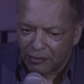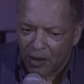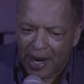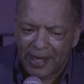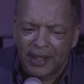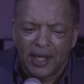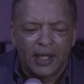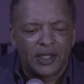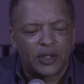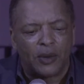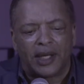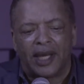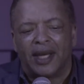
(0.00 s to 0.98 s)
Right.
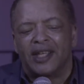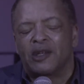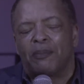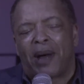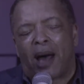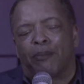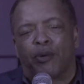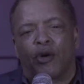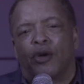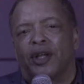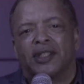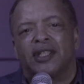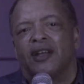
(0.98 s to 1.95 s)
So again, it's about
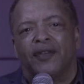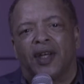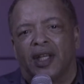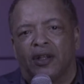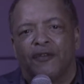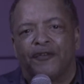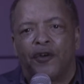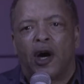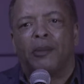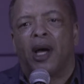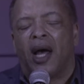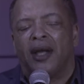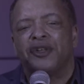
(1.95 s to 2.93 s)
productivity. The
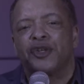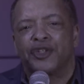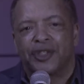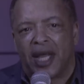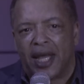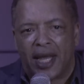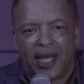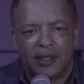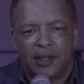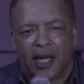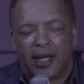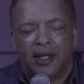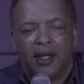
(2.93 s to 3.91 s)
farmer understands
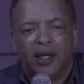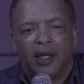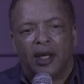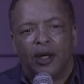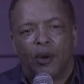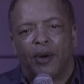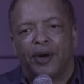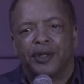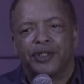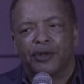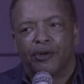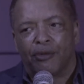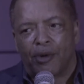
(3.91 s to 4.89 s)
that in order
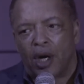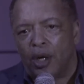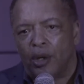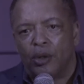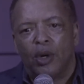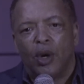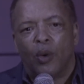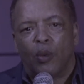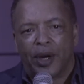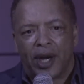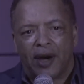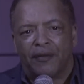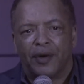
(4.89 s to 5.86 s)
to grow
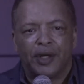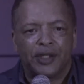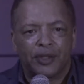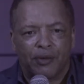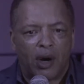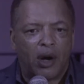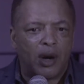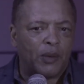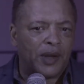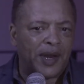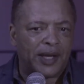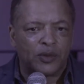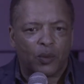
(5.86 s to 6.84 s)
whatever he's growing,
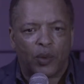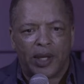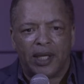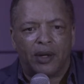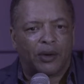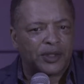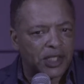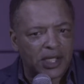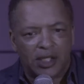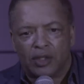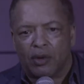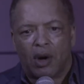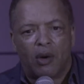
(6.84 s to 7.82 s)
whether that's wheat or
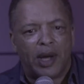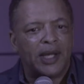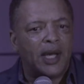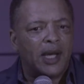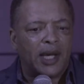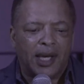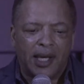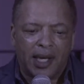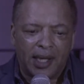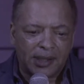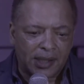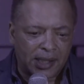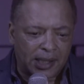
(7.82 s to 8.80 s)
she's growing,
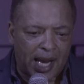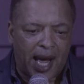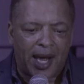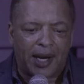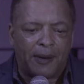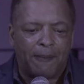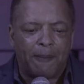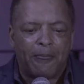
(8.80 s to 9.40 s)
I gotta